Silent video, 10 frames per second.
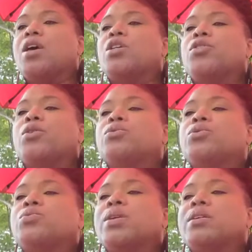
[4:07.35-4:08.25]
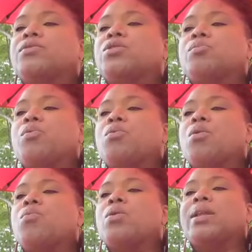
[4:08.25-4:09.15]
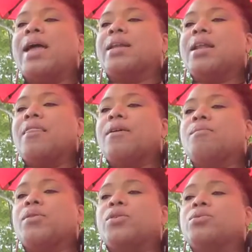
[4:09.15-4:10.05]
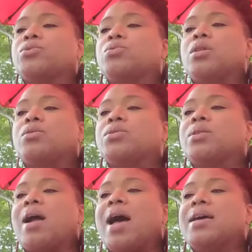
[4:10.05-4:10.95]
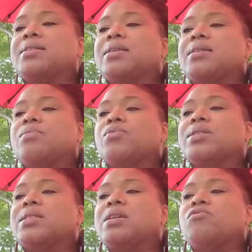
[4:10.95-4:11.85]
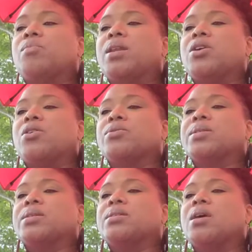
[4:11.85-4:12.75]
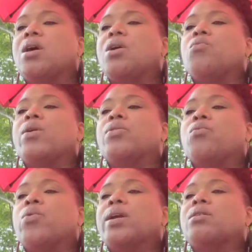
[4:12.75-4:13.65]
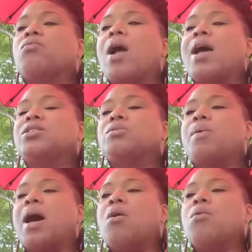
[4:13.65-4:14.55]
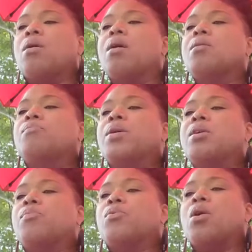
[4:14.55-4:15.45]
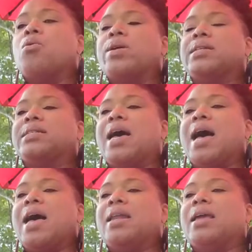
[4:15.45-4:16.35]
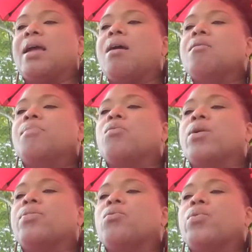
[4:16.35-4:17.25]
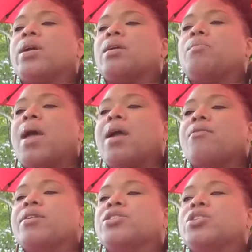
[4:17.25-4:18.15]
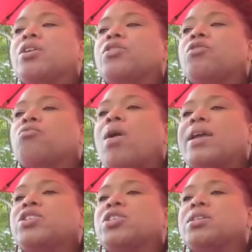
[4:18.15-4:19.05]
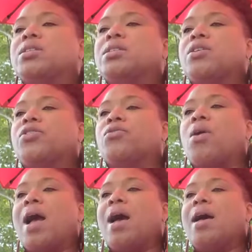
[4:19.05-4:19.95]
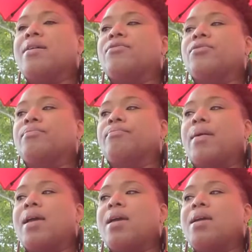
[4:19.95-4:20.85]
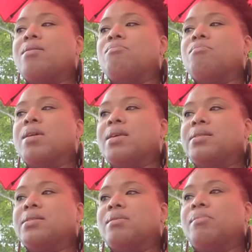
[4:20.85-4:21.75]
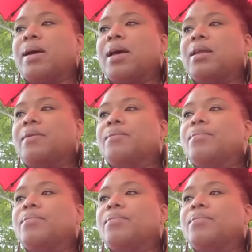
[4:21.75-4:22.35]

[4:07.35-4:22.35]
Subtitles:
Those who give to the poor will lack nothing, but those who close their eyes to them receive many curses. When the wicked rise to power, people go into hiding, but when the wicked perish, the righteous thrive. Amen, somebody.